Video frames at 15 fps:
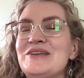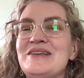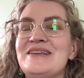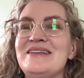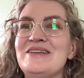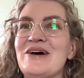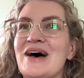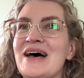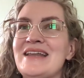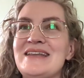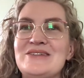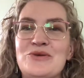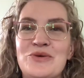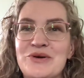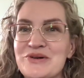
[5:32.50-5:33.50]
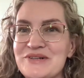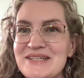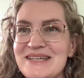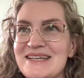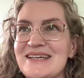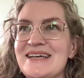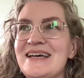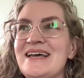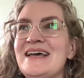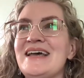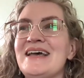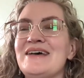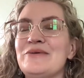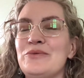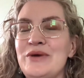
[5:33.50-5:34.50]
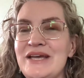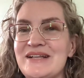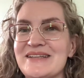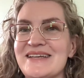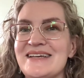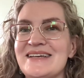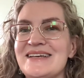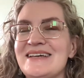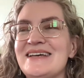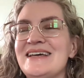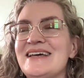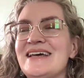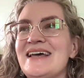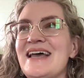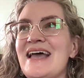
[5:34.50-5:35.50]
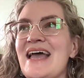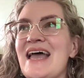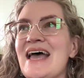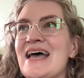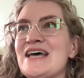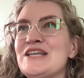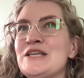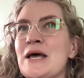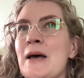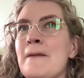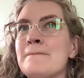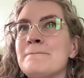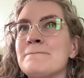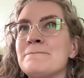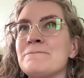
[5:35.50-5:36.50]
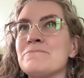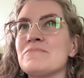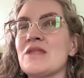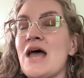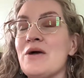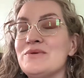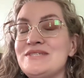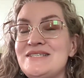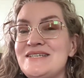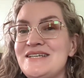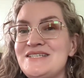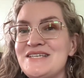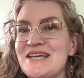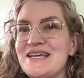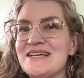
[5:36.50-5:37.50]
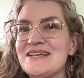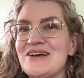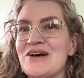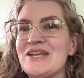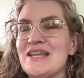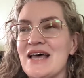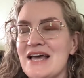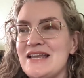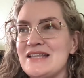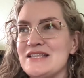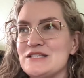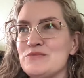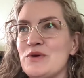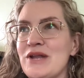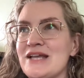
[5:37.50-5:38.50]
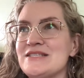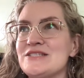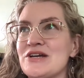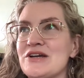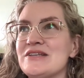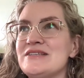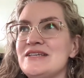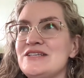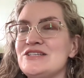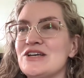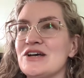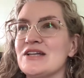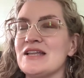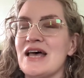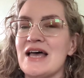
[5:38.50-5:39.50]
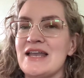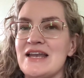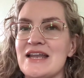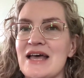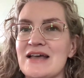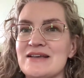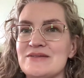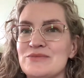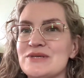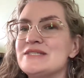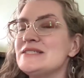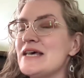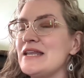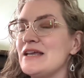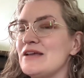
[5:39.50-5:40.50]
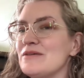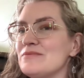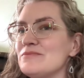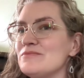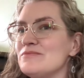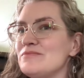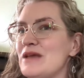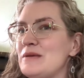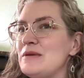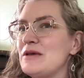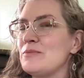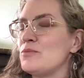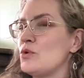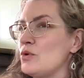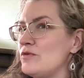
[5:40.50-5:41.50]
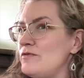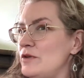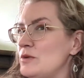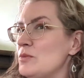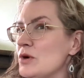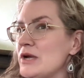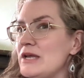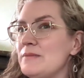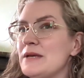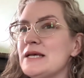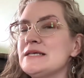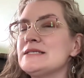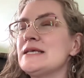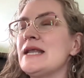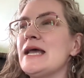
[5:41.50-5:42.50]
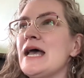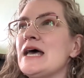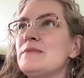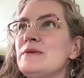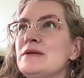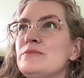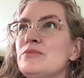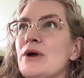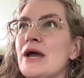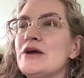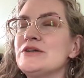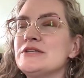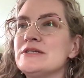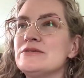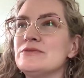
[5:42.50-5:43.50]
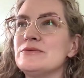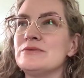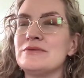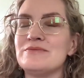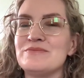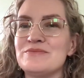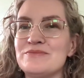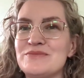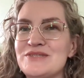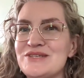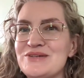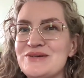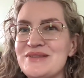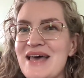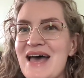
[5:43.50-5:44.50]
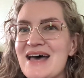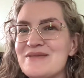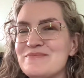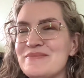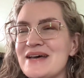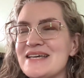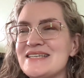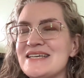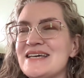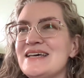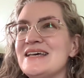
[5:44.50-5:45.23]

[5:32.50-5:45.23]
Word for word: not quarterly, weekly. And um, I was teaching online at this point. I'd started teaching online and I was sending maybe a, a few more emails than I had been prior to to that, but